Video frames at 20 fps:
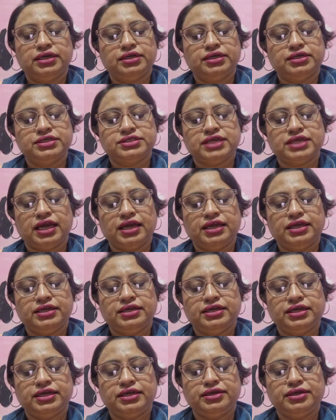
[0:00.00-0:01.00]

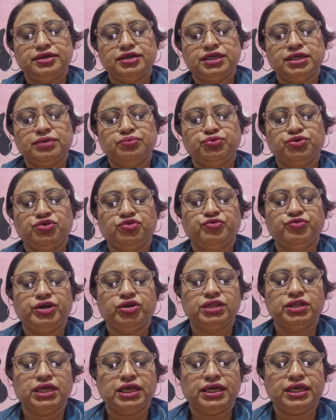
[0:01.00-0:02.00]
decided improvement
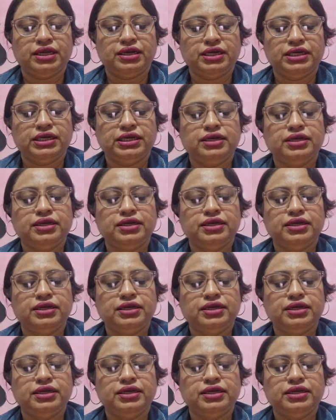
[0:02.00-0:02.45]
on the inn